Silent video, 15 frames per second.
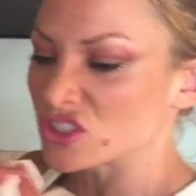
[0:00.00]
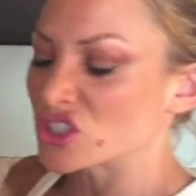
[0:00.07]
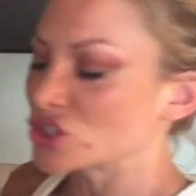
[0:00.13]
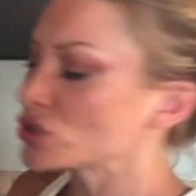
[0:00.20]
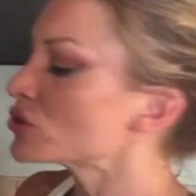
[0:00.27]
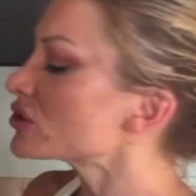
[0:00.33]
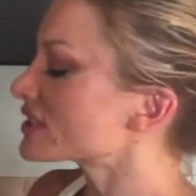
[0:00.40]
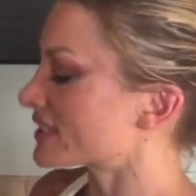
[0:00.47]

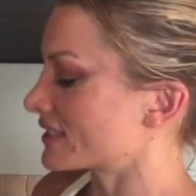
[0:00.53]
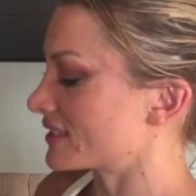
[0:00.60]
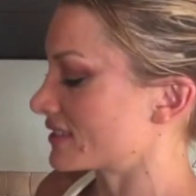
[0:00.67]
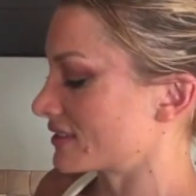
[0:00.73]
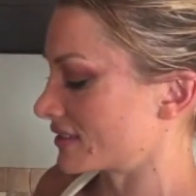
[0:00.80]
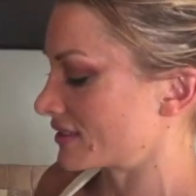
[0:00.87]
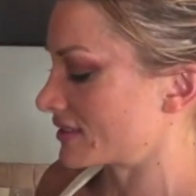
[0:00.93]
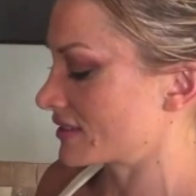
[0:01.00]

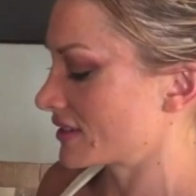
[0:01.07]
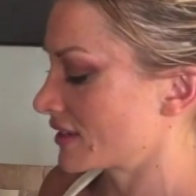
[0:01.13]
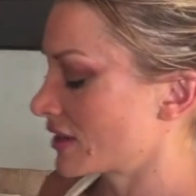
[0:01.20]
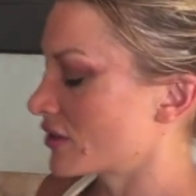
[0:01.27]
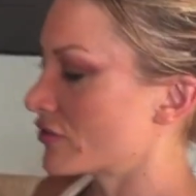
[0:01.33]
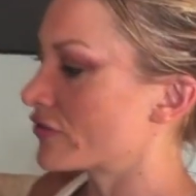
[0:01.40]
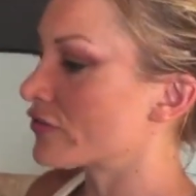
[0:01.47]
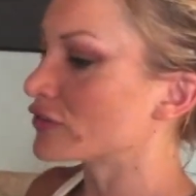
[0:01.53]
juices
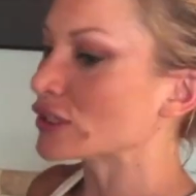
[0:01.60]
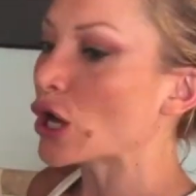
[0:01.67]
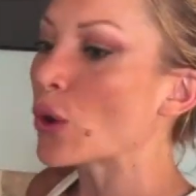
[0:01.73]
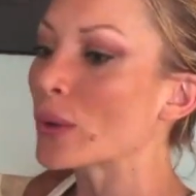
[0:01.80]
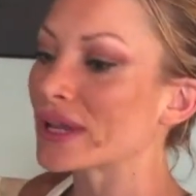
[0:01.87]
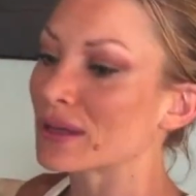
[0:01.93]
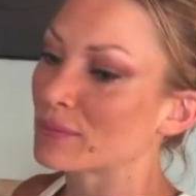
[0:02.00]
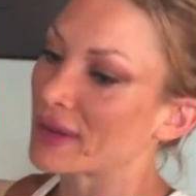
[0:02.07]

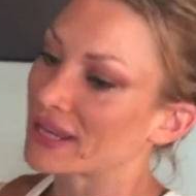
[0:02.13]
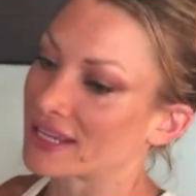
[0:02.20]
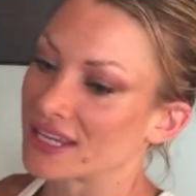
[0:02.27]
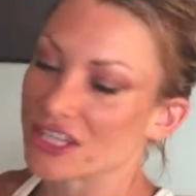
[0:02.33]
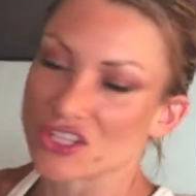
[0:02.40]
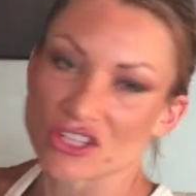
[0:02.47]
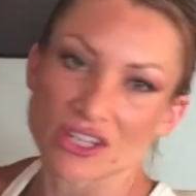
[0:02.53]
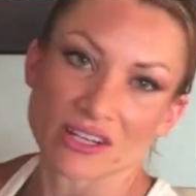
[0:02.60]
flowing in my
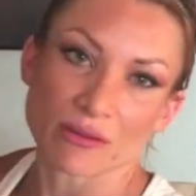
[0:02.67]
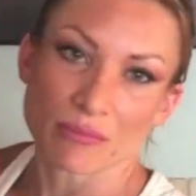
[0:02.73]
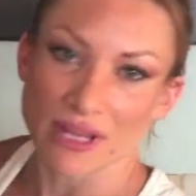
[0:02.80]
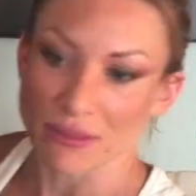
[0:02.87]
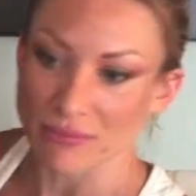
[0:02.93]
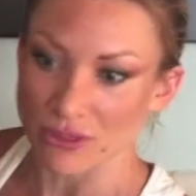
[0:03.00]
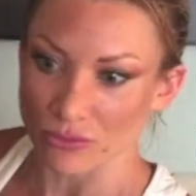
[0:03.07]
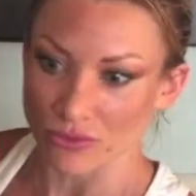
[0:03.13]
kitchen and
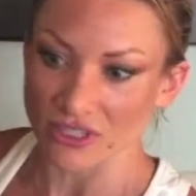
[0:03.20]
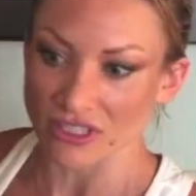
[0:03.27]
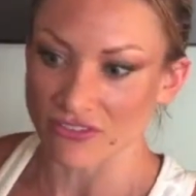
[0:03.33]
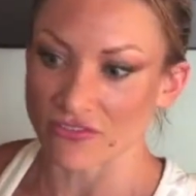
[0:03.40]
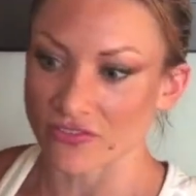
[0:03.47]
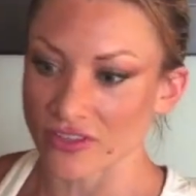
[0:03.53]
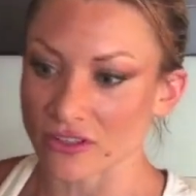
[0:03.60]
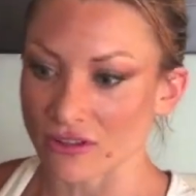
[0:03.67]
make me really
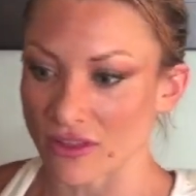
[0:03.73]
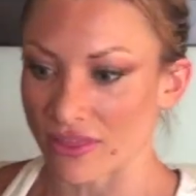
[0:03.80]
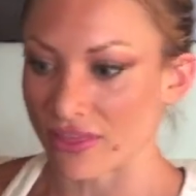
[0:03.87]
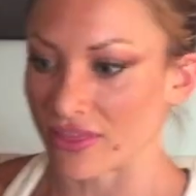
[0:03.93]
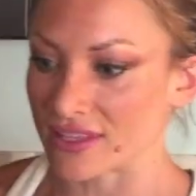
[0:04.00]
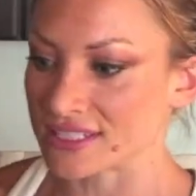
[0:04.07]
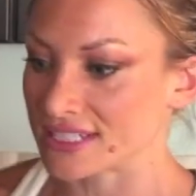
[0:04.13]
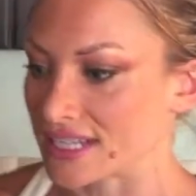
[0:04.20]
feel
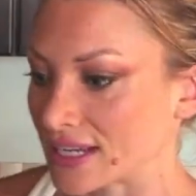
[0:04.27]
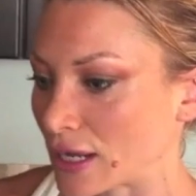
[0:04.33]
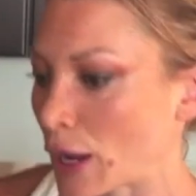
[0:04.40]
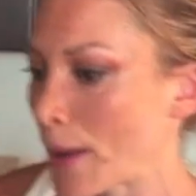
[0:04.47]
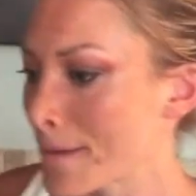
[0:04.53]
authentic.